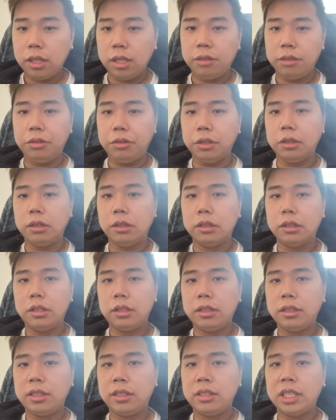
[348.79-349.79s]
if you're
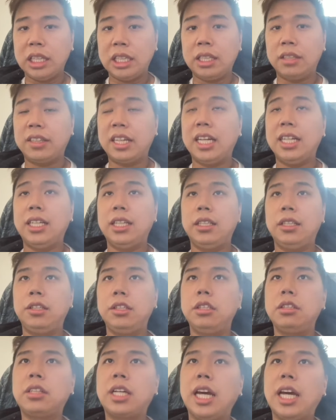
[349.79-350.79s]
thinking of getting it
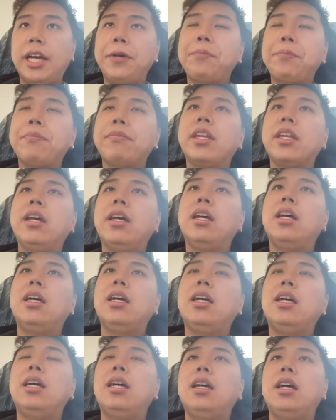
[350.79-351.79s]
in the
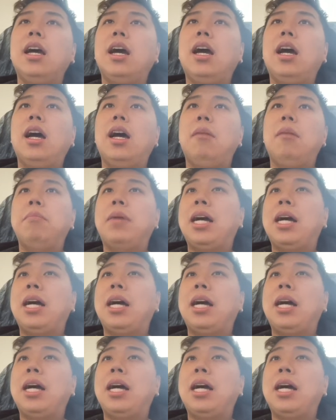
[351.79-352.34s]
UK.